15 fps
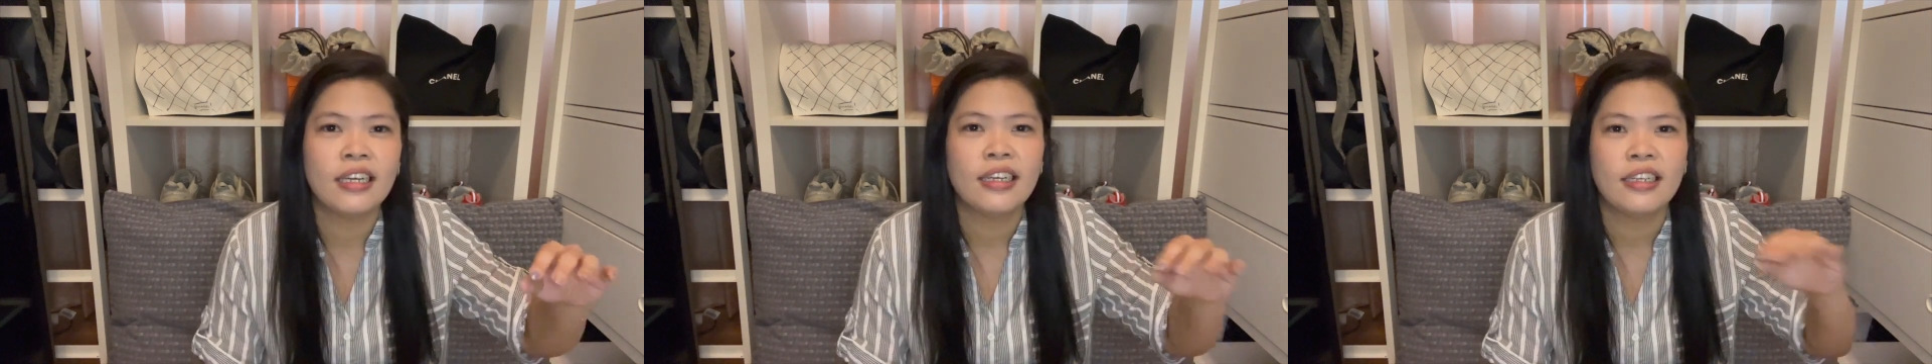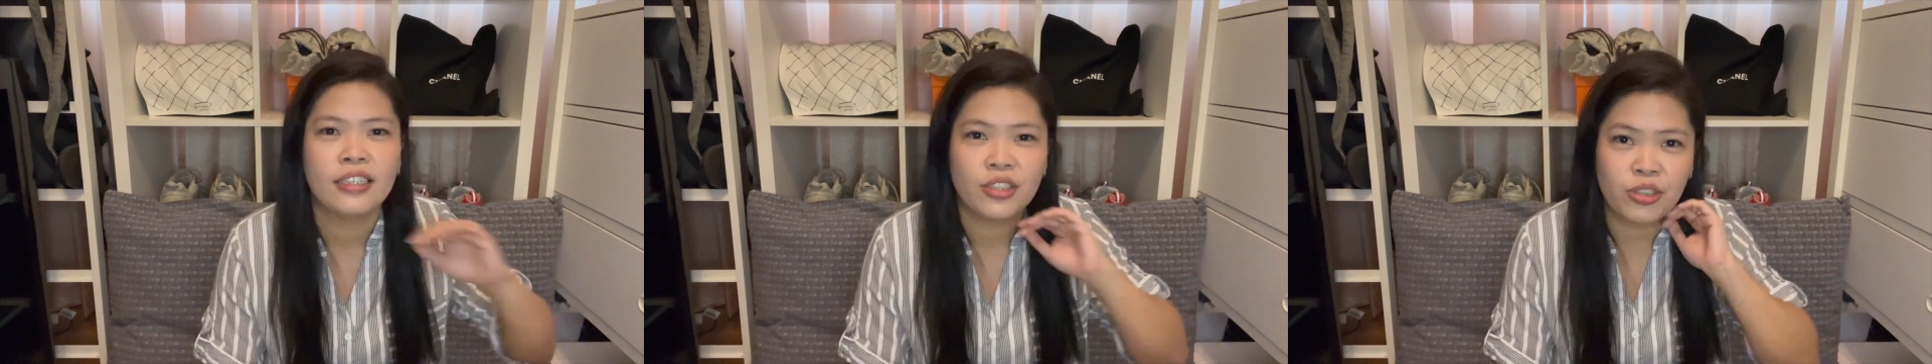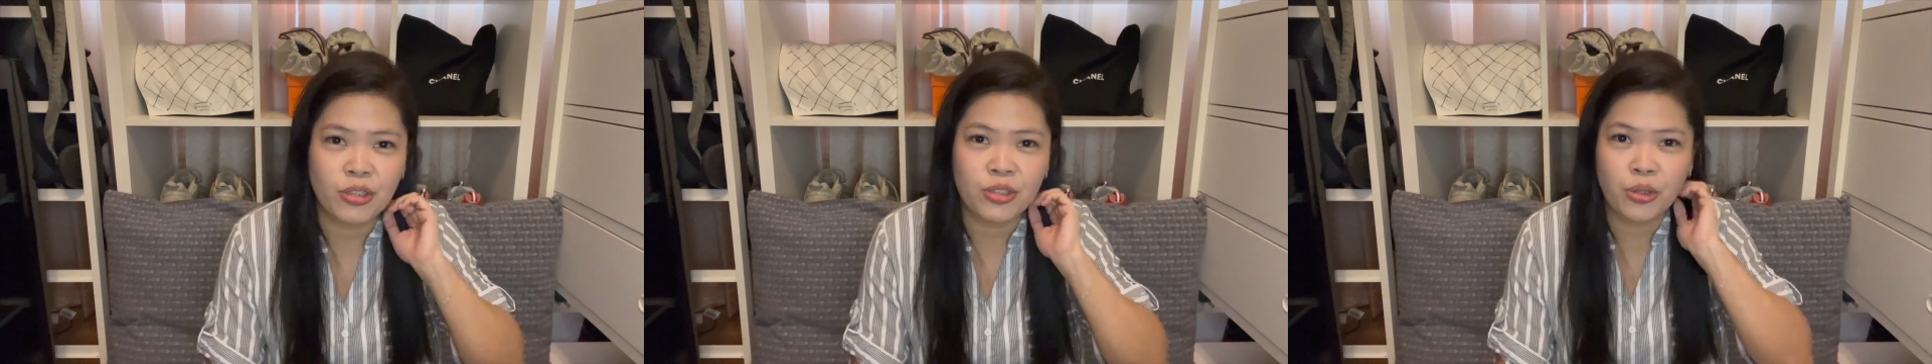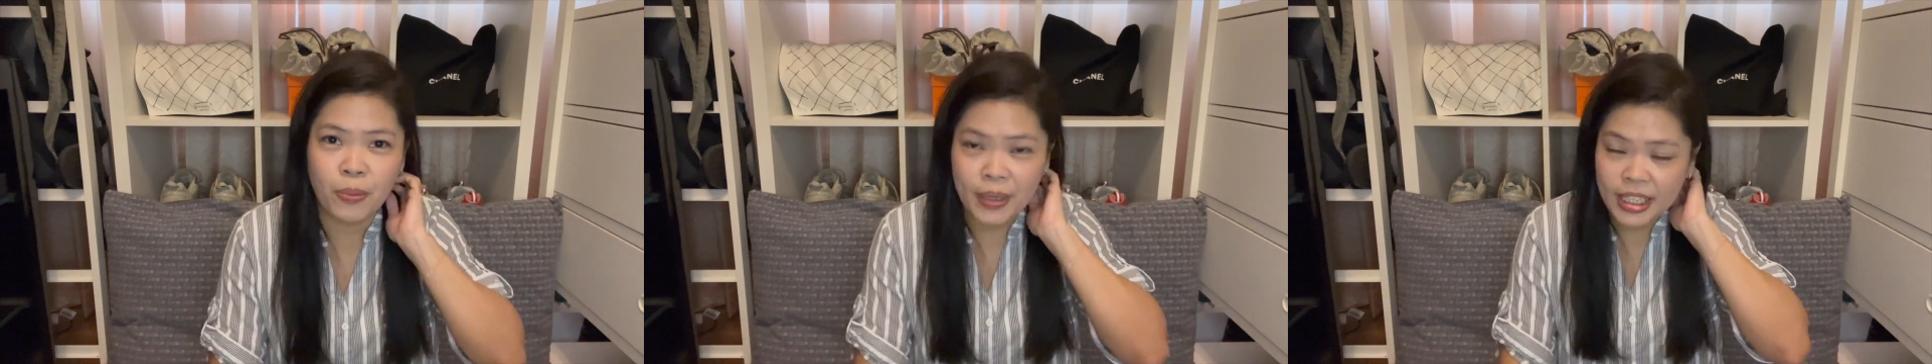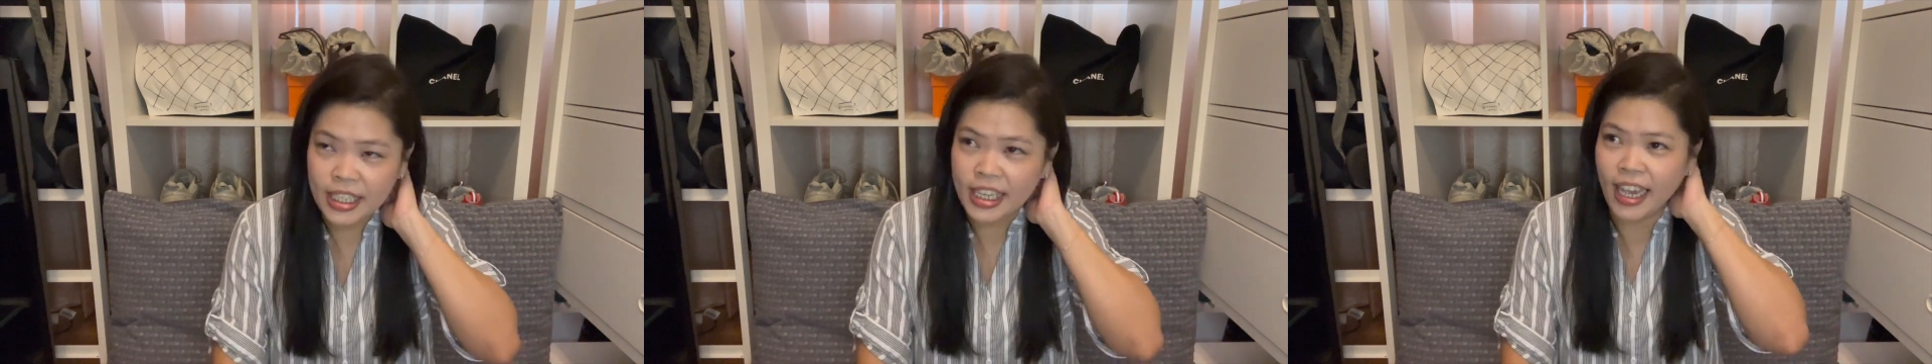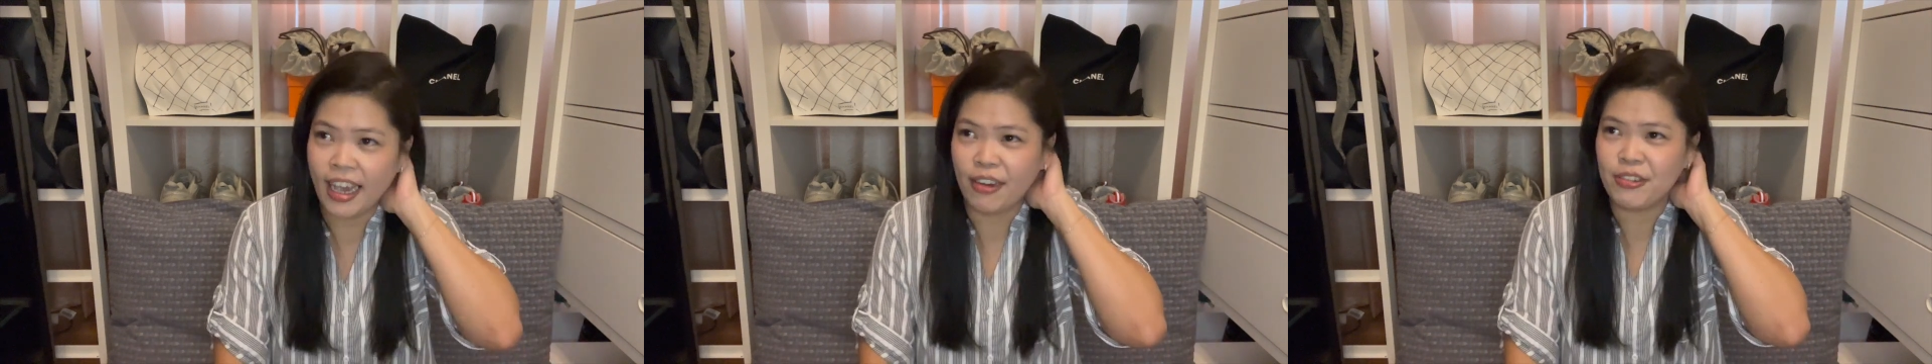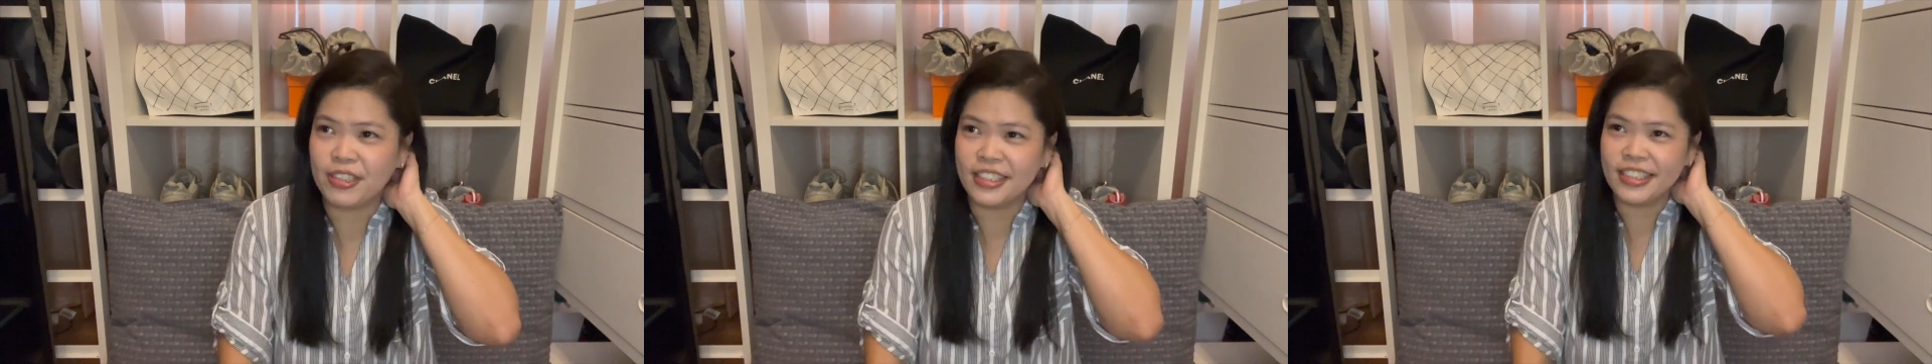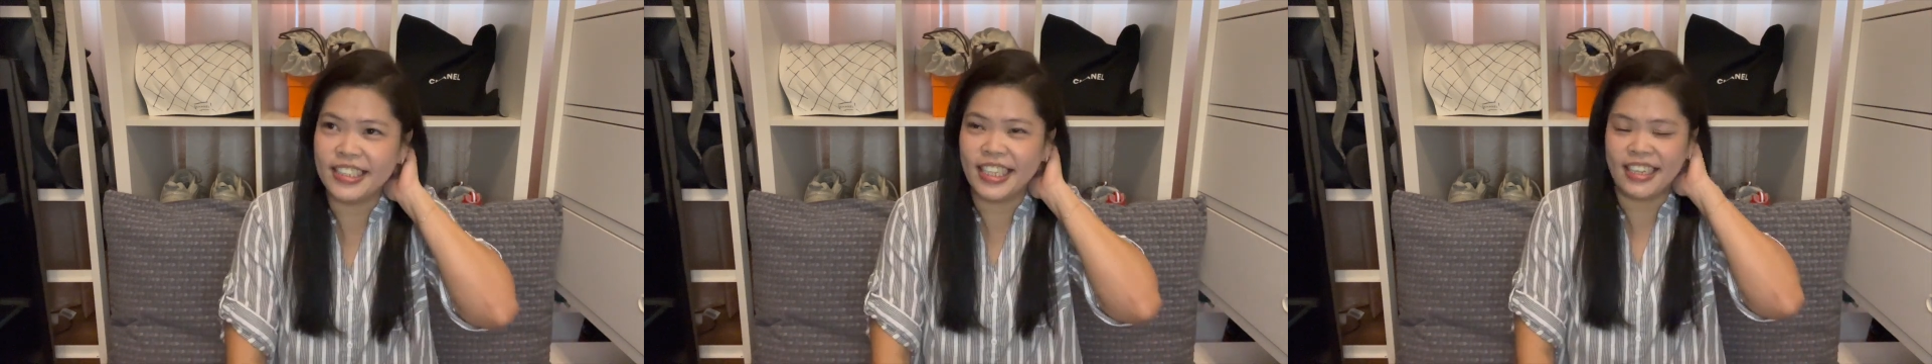Saw so many
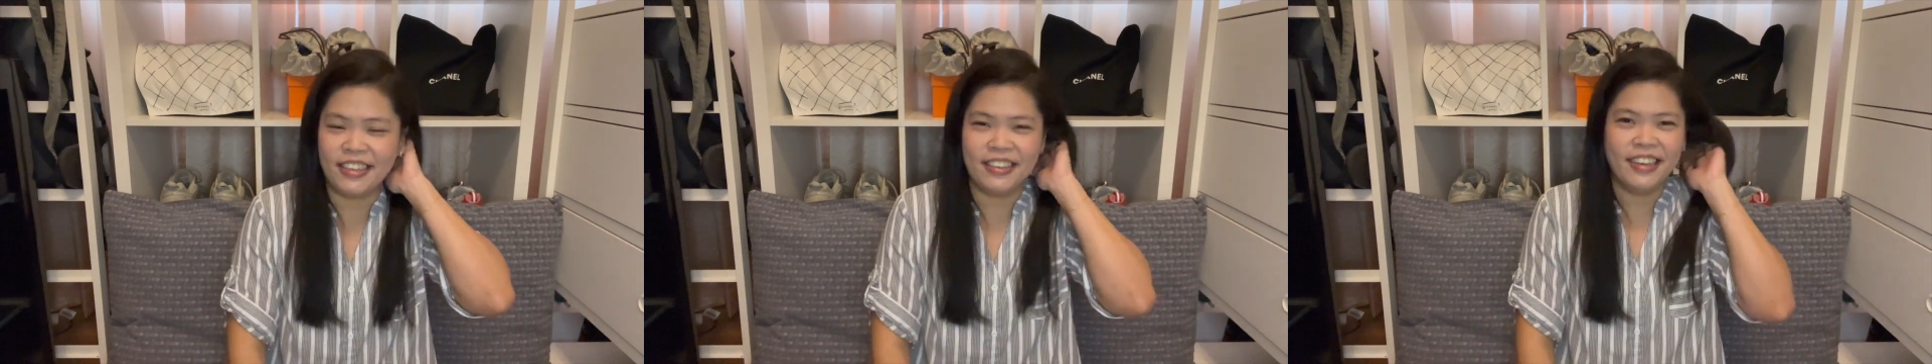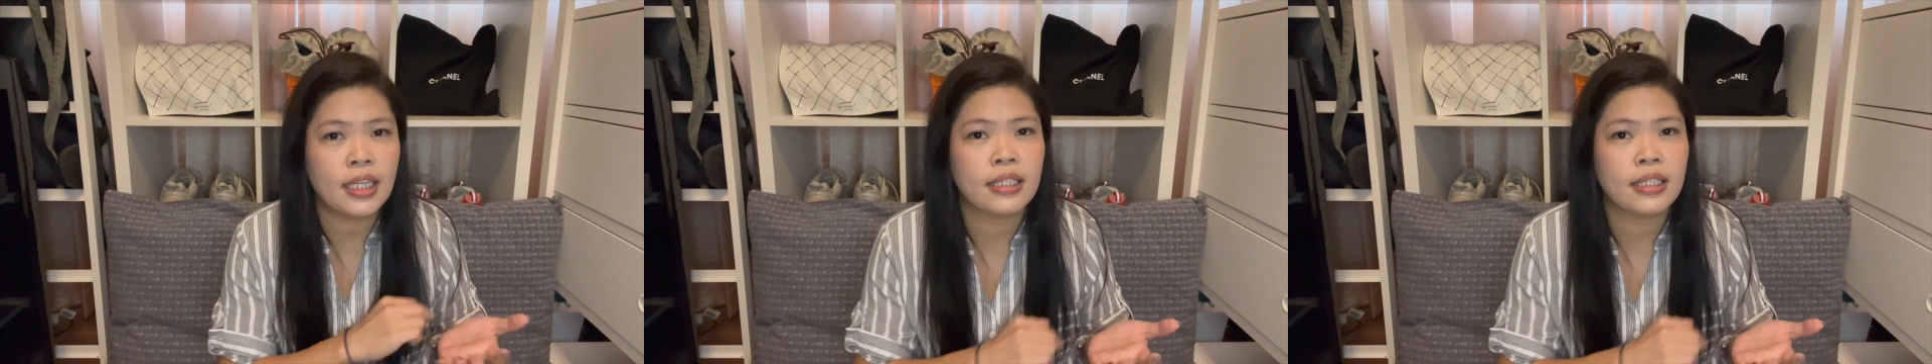Karens there.